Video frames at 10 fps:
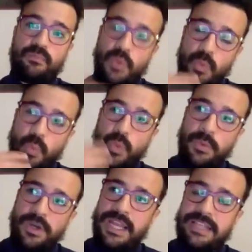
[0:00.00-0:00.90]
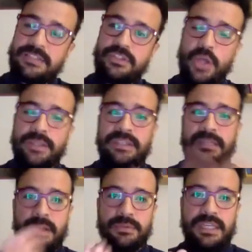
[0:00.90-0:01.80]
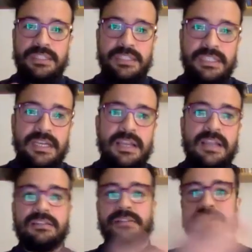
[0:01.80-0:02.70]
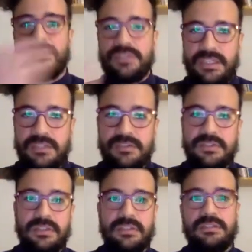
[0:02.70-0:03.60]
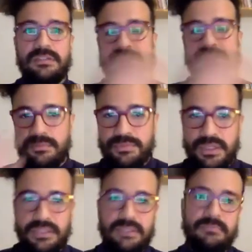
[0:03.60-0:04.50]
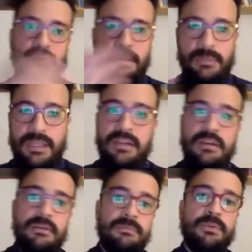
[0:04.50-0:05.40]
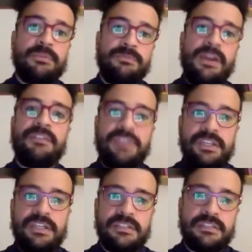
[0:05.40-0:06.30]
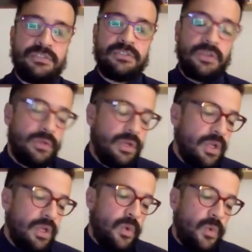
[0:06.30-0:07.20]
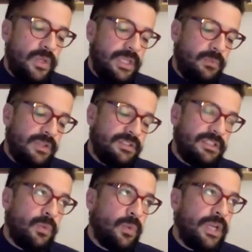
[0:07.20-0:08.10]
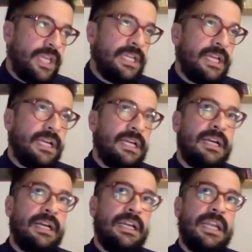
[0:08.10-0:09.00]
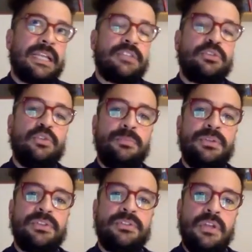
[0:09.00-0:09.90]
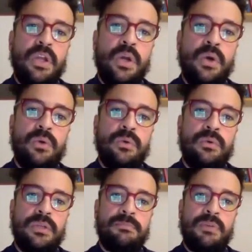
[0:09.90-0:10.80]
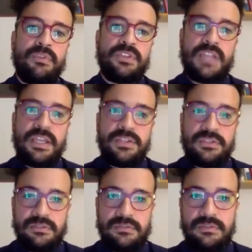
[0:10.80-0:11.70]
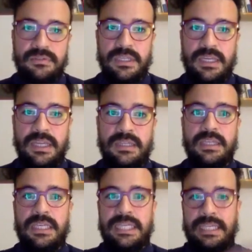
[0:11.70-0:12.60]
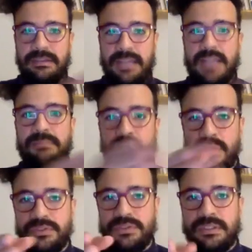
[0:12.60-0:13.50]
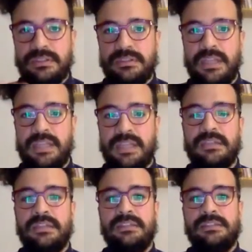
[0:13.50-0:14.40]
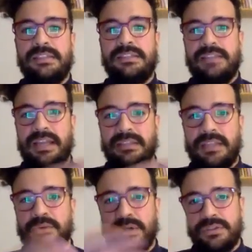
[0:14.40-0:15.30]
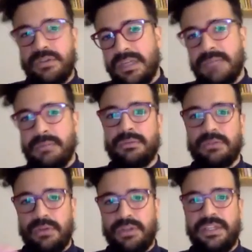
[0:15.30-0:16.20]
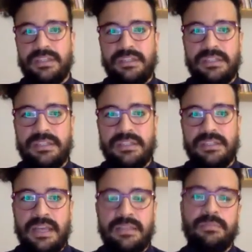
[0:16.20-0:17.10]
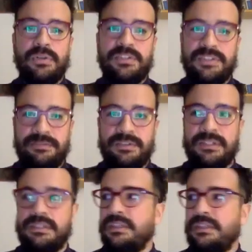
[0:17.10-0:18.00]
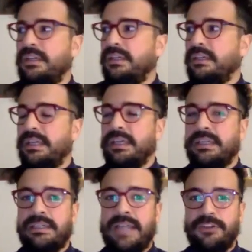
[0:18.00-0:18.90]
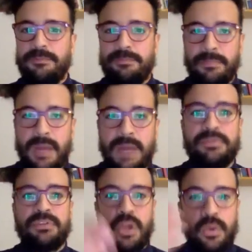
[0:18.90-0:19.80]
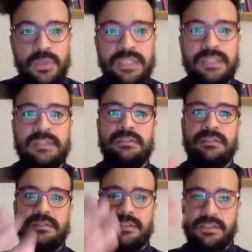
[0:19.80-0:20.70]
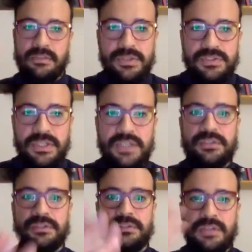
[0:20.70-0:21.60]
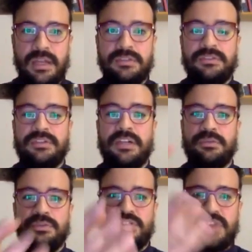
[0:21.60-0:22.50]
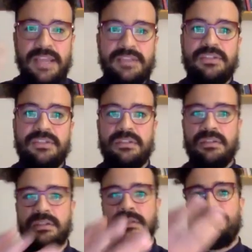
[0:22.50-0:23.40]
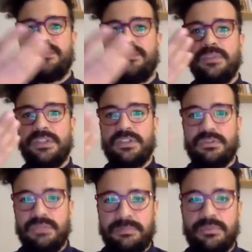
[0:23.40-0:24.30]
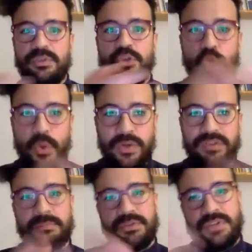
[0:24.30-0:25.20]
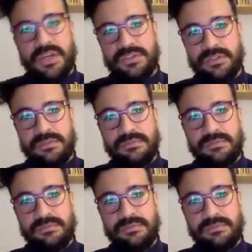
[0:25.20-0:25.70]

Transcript: we were like talking about the ideas and the scenes and the subject and blah blah for five years so it was in a way uh, like a super slow improvisation and in that process like the set that you are talking about colonia dignidad and paul Schäfer eh, kind of pop up slowly in the conversations and starts to change the script during the production.